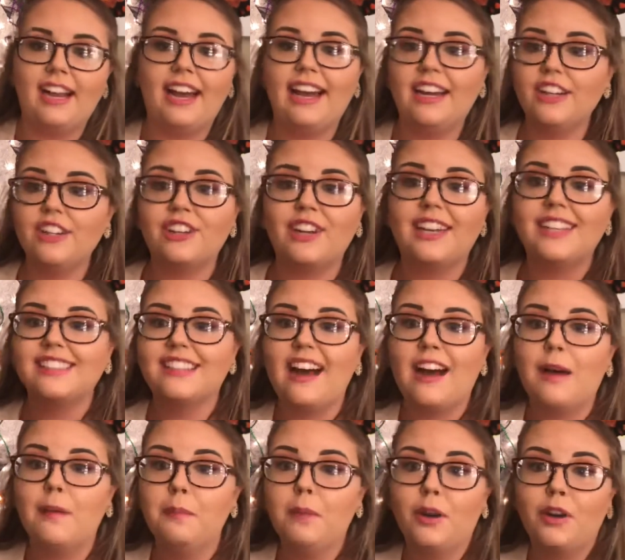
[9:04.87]
I had a great
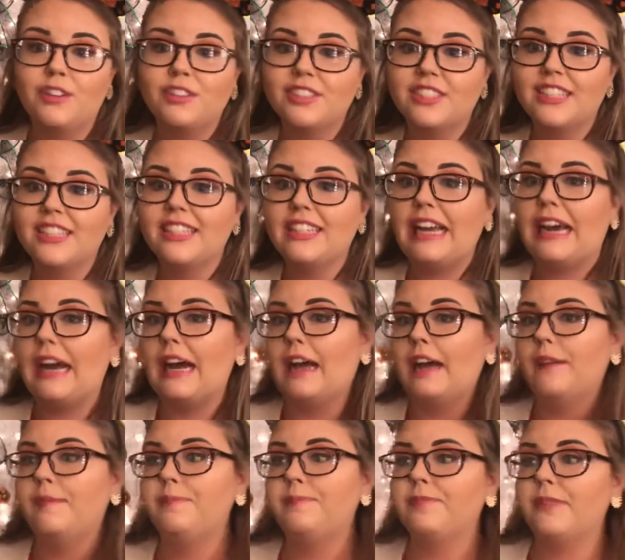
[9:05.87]
time personally.
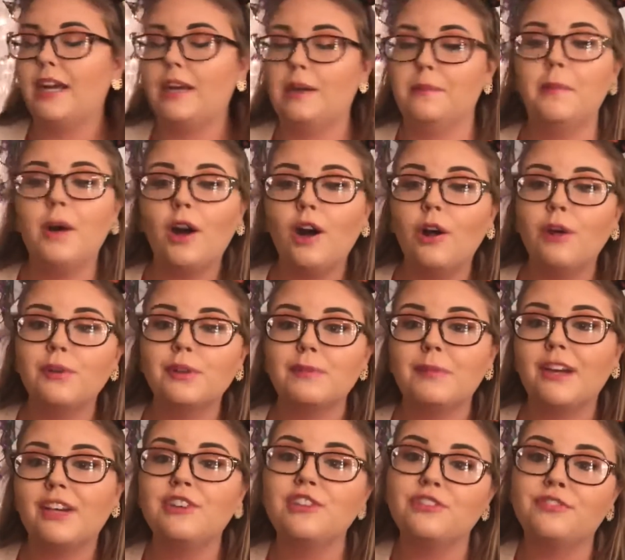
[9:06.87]
I had a ball with
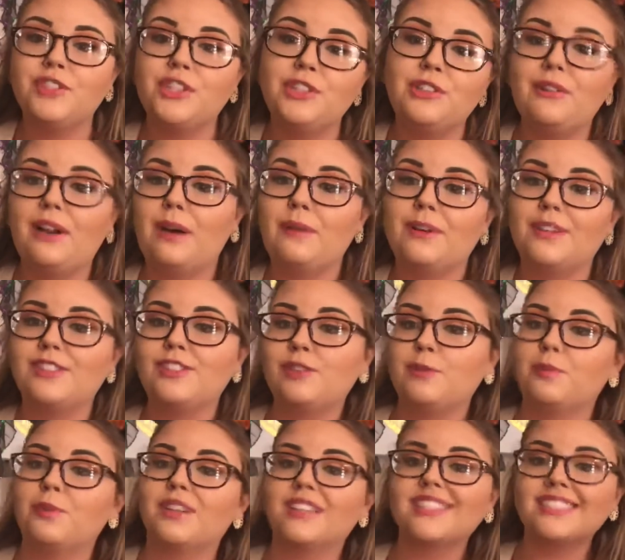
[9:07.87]
my interview. I was
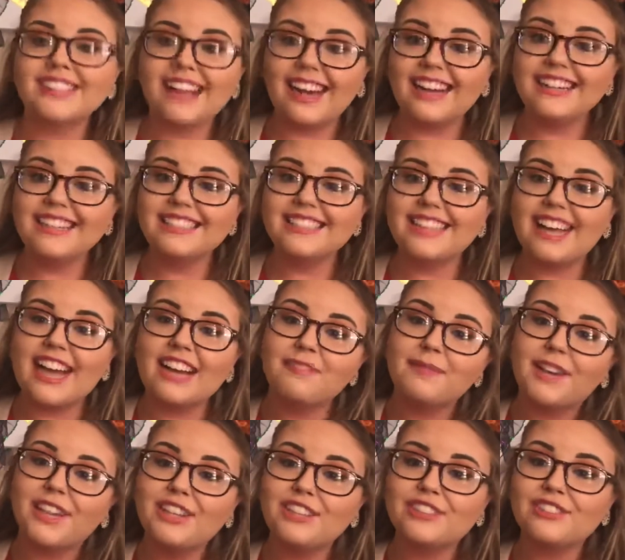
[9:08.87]
super excited to have
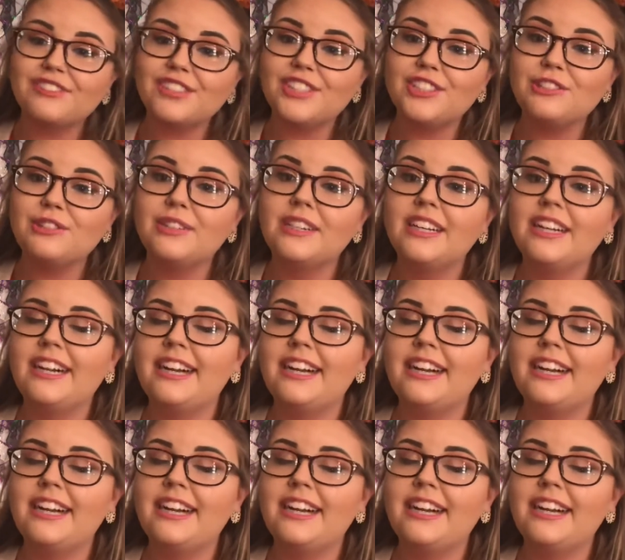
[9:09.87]
my interview.